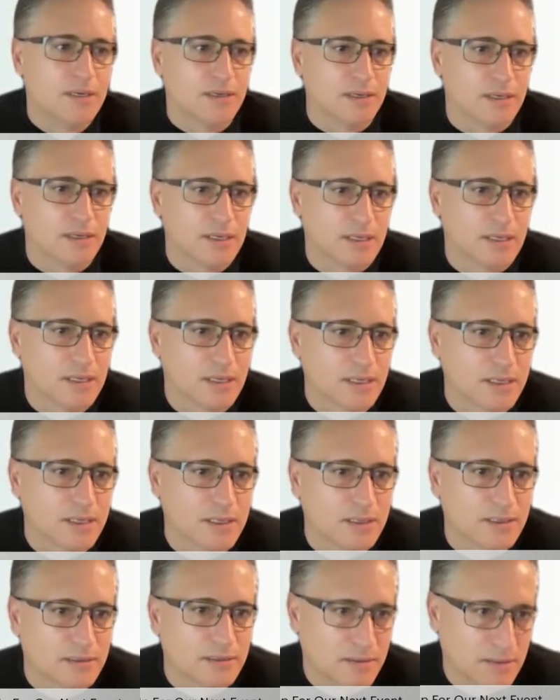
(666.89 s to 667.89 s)

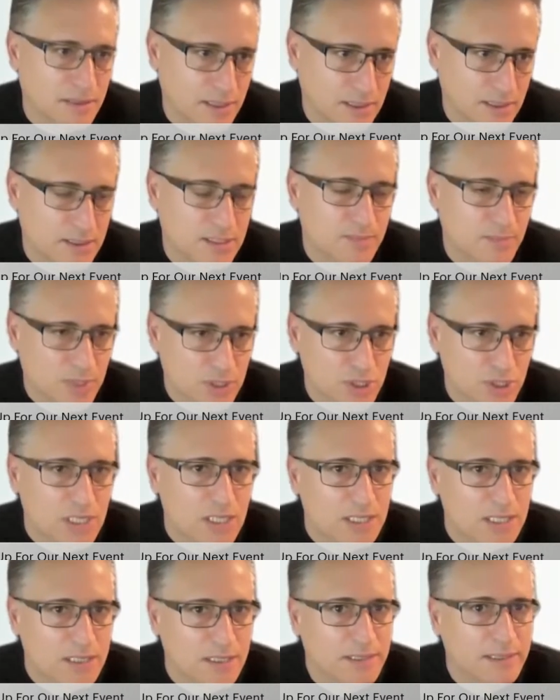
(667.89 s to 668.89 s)
And
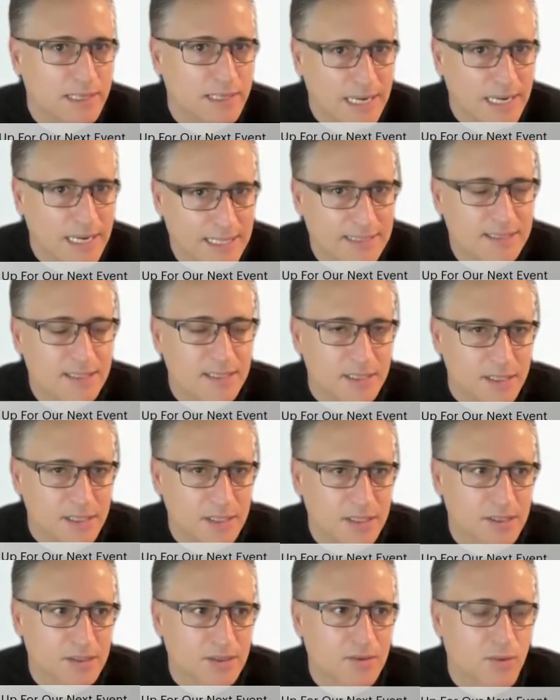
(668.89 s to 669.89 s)
especially in the last
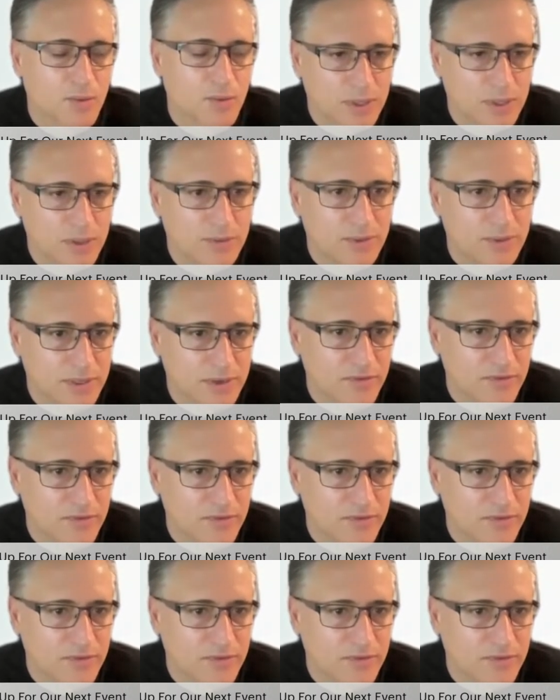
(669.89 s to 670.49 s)
year where the